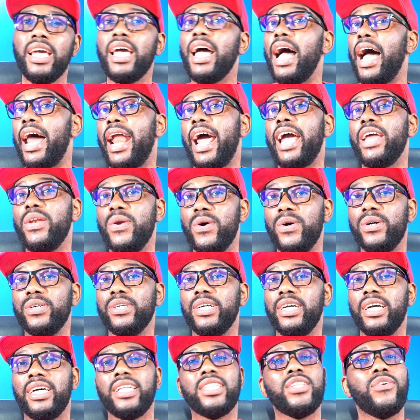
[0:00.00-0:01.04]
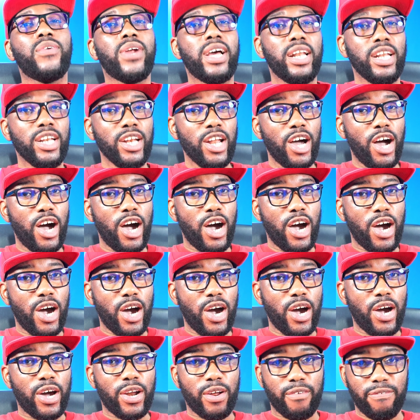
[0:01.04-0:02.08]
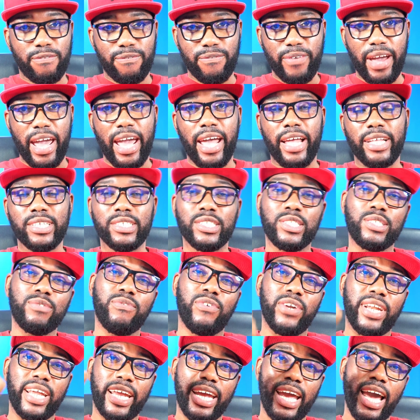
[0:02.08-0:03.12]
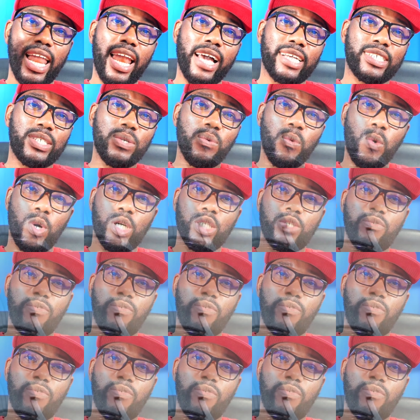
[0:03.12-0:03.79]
And I know there are a lot of fans for the Galaxy Watch